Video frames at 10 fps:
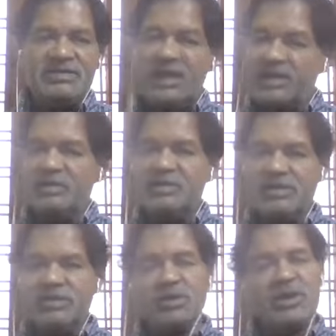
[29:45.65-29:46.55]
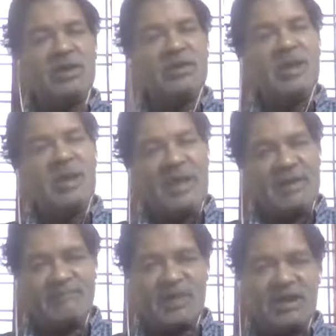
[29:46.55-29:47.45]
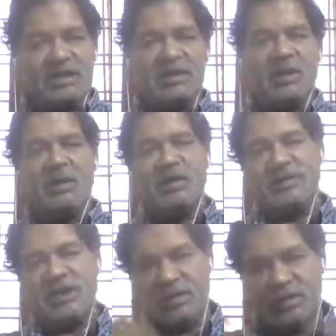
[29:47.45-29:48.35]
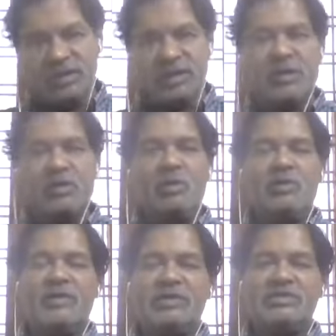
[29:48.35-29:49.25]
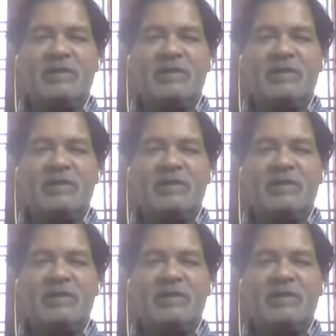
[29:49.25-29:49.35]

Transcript: Then only you can apply or then only you can go for